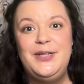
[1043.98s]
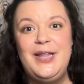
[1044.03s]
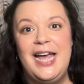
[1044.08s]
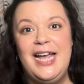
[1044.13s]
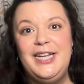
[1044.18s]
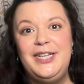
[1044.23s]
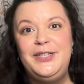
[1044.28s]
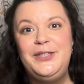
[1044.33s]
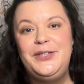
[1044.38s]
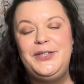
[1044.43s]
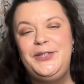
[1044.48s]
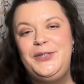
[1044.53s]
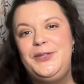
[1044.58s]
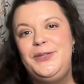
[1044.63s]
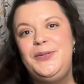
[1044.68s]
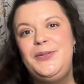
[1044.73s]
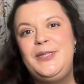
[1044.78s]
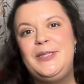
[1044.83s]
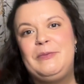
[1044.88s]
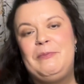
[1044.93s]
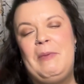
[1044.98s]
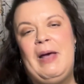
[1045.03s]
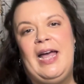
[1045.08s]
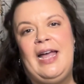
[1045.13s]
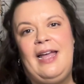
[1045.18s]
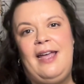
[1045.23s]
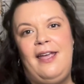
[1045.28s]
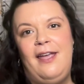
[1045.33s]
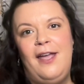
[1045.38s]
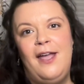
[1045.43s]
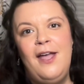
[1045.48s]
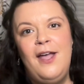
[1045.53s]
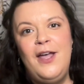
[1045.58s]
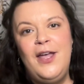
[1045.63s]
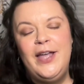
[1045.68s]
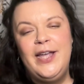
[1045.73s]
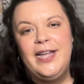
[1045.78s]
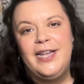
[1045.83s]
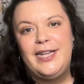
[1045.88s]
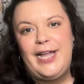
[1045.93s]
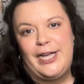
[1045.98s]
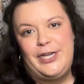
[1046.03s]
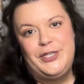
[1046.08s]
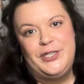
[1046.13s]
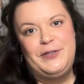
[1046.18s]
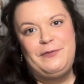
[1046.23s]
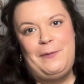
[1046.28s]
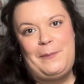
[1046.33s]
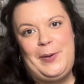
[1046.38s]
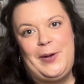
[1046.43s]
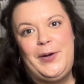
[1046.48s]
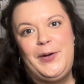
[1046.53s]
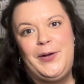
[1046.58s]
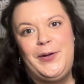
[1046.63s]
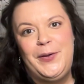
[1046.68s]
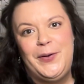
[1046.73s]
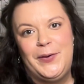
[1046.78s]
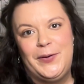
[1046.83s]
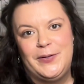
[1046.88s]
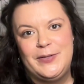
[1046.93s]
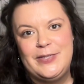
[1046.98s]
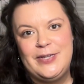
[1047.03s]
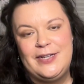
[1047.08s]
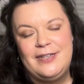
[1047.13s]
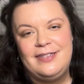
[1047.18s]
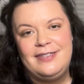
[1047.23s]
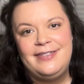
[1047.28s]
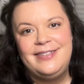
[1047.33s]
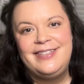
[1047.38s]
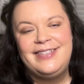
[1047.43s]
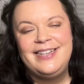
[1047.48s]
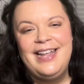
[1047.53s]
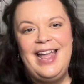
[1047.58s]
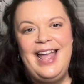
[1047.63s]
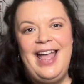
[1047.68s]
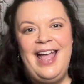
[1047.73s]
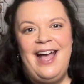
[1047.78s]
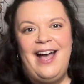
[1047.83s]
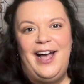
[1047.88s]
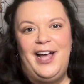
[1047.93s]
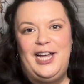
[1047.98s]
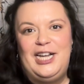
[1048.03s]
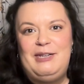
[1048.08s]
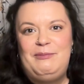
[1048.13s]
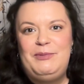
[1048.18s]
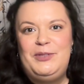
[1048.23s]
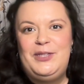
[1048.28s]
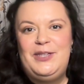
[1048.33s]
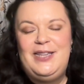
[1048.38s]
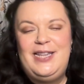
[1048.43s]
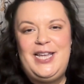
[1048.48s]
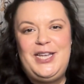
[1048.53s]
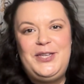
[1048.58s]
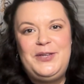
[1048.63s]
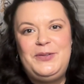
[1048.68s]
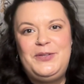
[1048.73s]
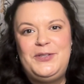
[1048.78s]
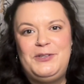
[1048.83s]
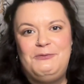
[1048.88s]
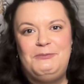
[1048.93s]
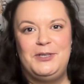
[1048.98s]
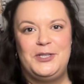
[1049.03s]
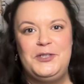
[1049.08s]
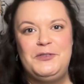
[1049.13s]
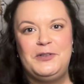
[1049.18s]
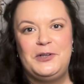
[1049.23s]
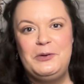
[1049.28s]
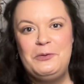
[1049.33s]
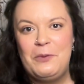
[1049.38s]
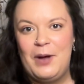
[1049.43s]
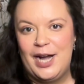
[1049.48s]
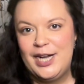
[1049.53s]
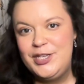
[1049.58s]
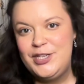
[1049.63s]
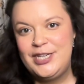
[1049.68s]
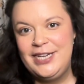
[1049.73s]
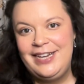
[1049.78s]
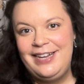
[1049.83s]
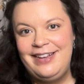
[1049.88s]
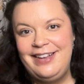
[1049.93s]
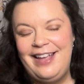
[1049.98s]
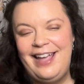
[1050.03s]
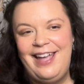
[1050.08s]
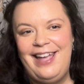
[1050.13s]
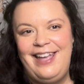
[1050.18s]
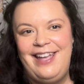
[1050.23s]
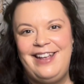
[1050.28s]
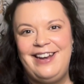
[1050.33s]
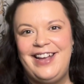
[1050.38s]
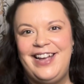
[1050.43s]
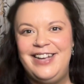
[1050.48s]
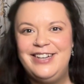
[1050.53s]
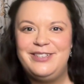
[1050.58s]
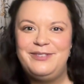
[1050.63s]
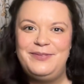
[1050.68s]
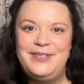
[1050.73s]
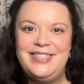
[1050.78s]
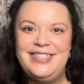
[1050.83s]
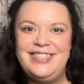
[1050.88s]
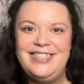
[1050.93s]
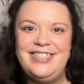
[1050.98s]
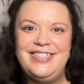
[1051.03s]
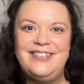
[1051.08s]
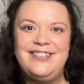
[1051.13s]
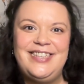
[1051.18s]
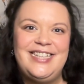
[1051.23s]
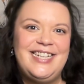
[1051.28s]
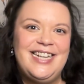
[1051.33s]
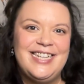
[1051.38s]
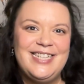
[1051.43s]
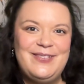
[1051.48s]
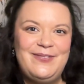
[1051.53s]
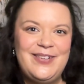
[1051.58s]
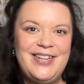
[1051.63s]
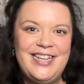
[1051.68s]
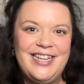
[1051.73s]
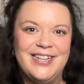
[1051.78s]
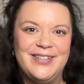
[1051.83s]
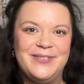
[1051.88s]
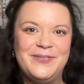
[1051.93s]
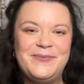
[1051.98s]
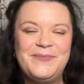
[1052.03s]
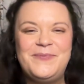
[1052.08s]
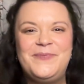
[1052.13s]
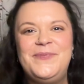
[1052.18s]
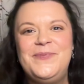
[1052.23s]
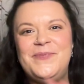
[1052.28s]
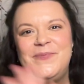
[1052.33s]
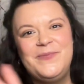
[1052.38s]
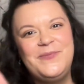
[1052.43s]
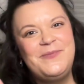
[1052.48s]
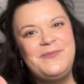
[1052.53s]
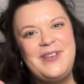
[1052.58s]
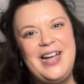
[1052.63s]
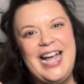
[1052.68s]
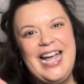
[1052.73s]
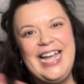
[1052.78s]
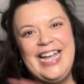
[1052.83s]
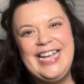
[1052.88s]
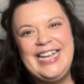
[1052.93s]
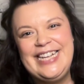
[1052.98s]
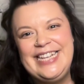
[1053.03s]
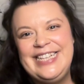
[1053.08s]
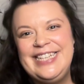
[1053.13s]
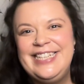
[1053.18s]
that concludes my collection of American Girl dolls. So thank you so much for watching, and I hope to see you in the next video. Bye!